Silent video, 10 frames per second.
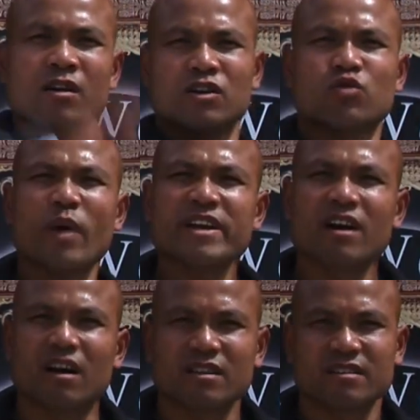Train
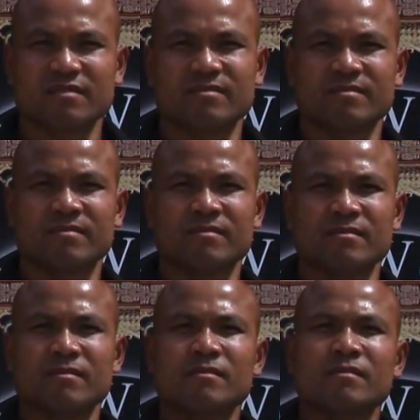hard.
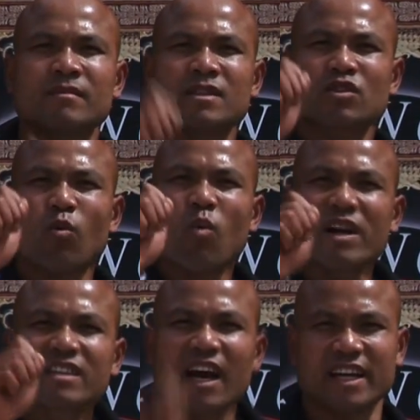So
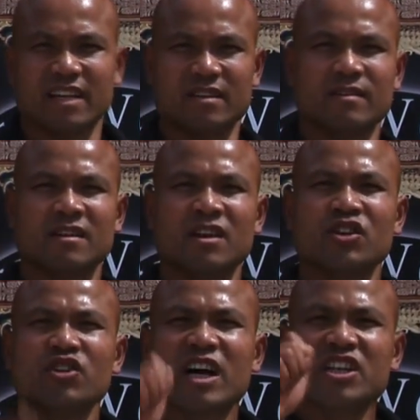one day
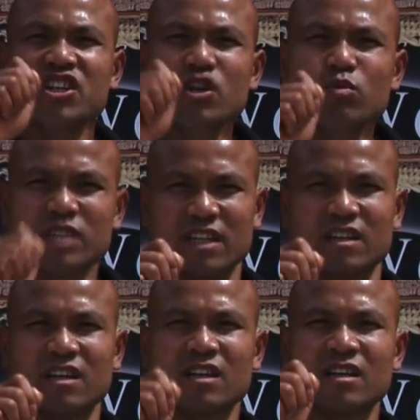you can use it
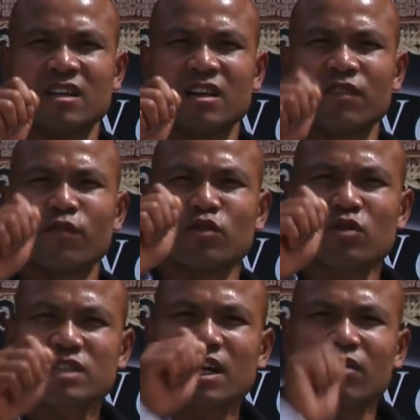for
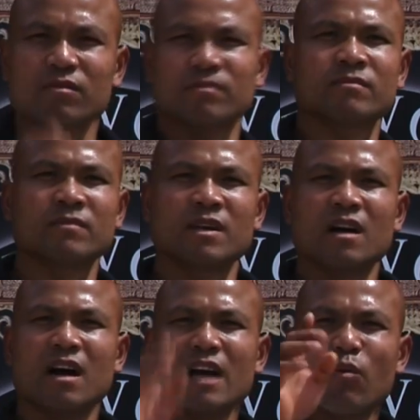yourself.
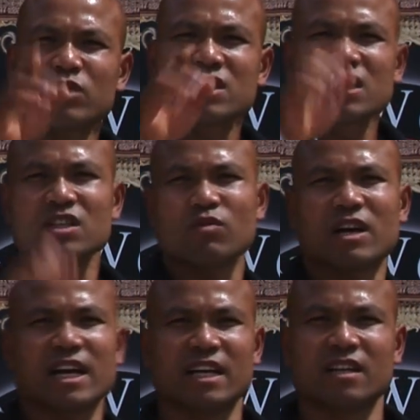And I will see you
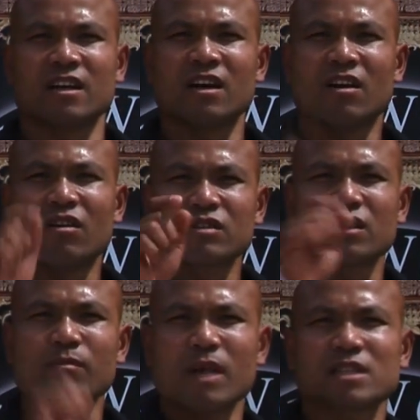again onto
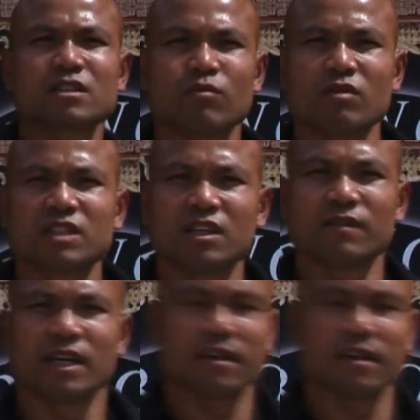the Master Wong TV.